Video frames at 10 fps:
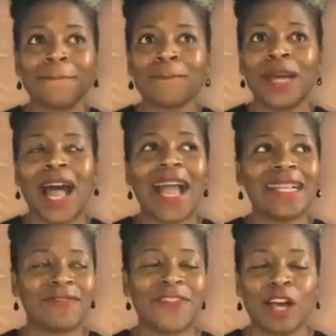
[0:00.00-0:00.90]
but I
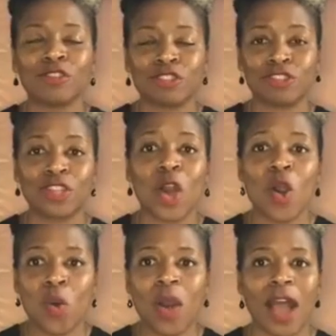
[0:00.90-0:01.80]
felt
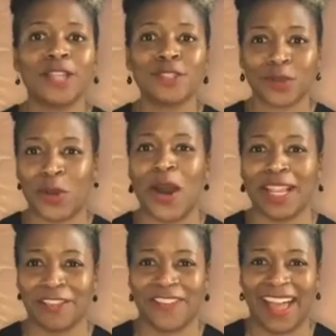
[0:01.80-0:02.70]
so
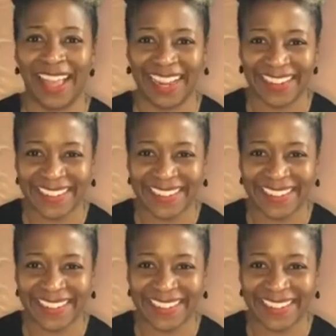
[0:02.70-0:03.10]
underqualified.